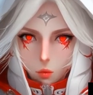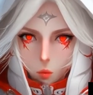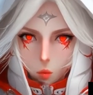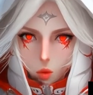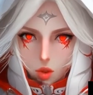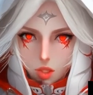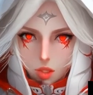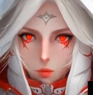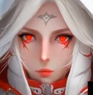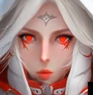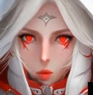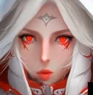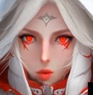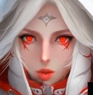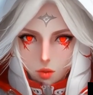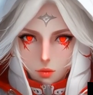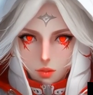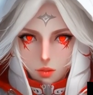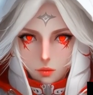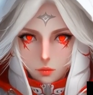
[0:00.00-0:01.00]
Once
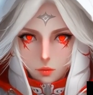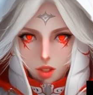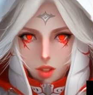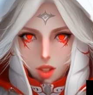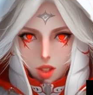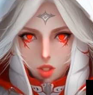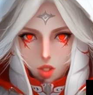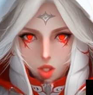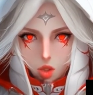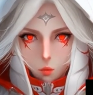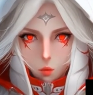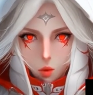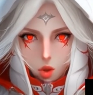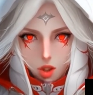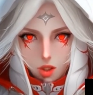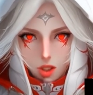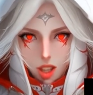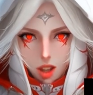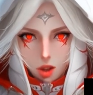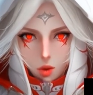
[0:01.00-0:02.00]
more. It should
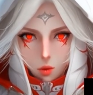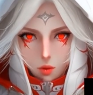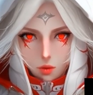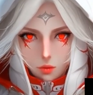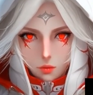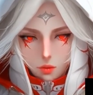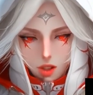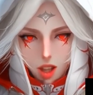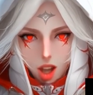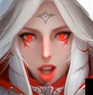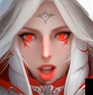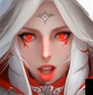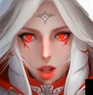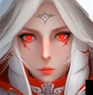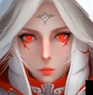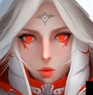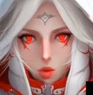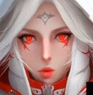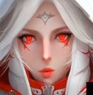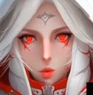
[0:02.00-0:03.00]
work now. I
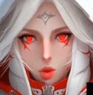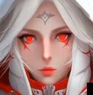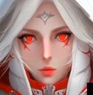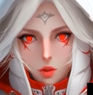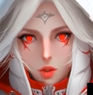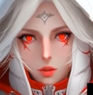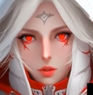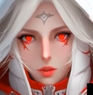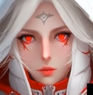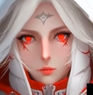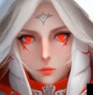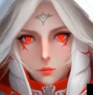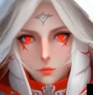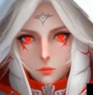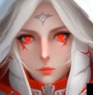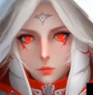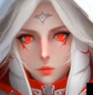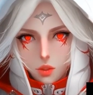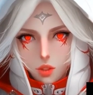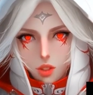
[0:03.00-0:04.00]
am sure of it.
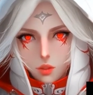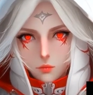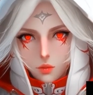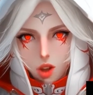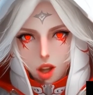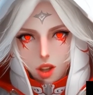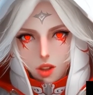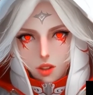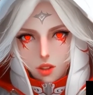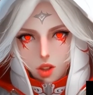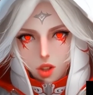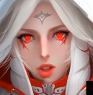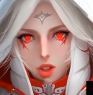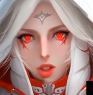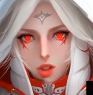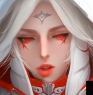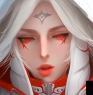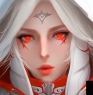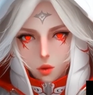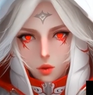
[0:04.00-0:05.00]
Divine
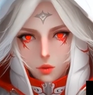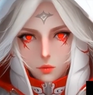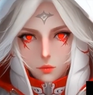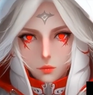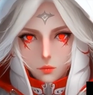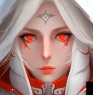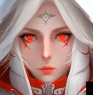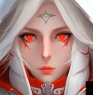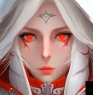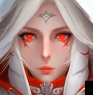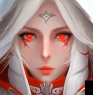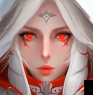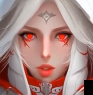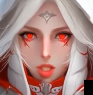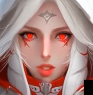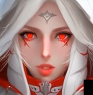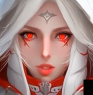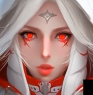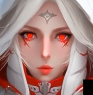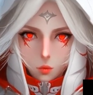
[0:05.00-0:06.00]
heal.
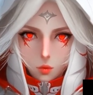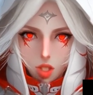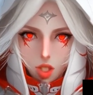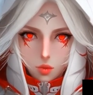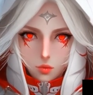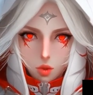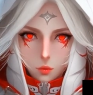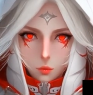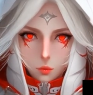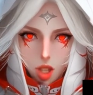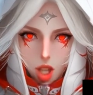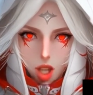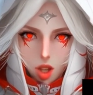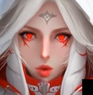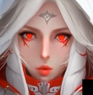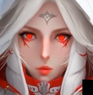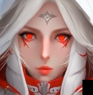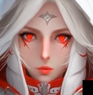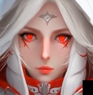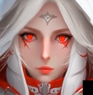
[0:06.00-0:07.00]
Please don't give up
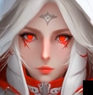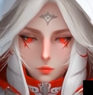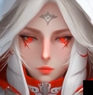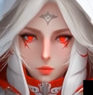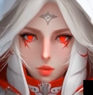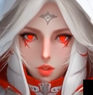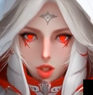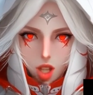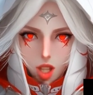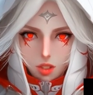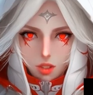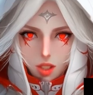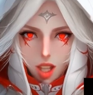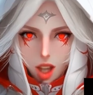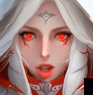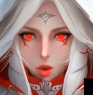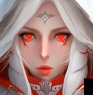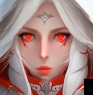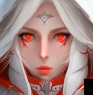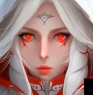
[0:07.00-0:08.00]
now. Not
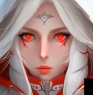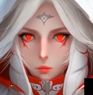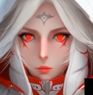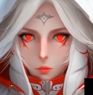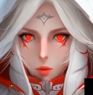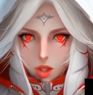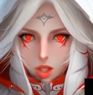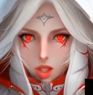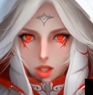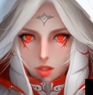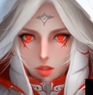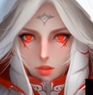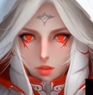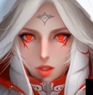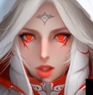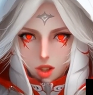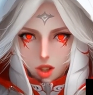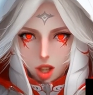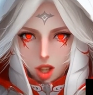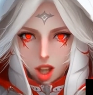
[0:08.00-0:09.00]
now. Please.
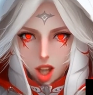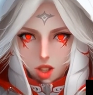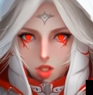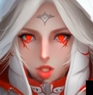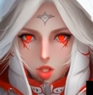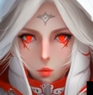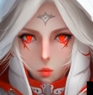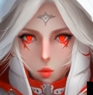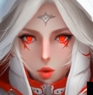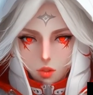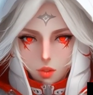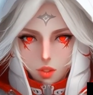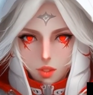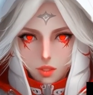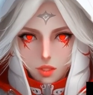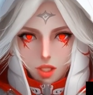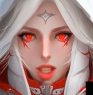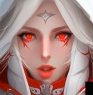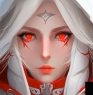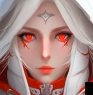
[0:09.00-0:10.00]
I just wanted to
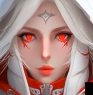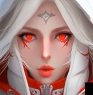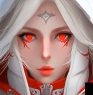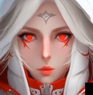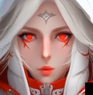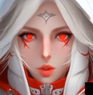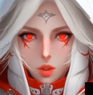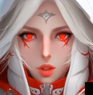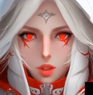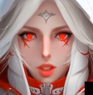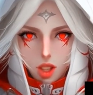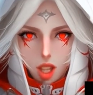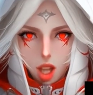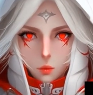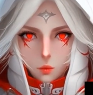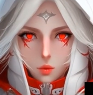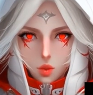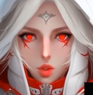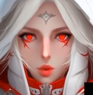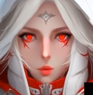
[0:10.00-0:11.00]
save you.
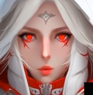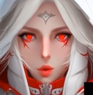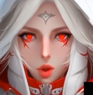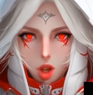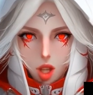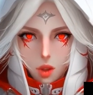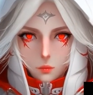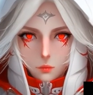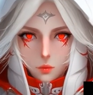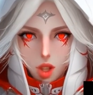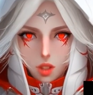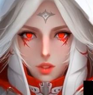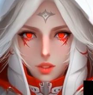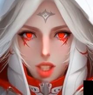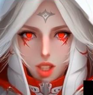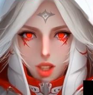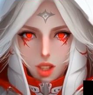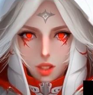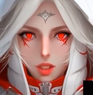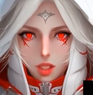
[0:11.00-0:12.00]
I was sure I am not
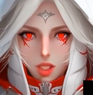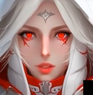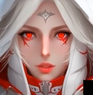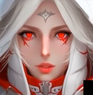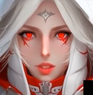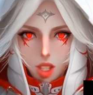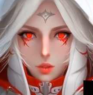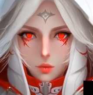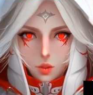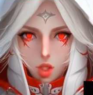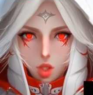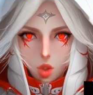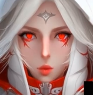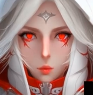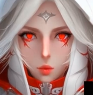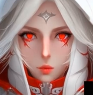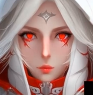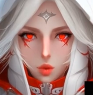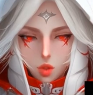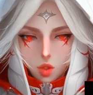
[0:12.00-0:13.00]
late. At least saving
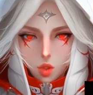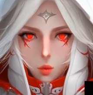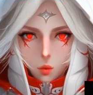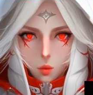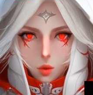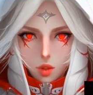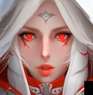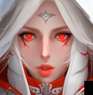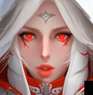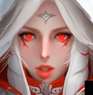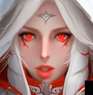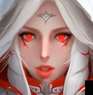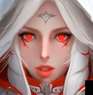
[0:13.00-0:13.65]
you was for sure.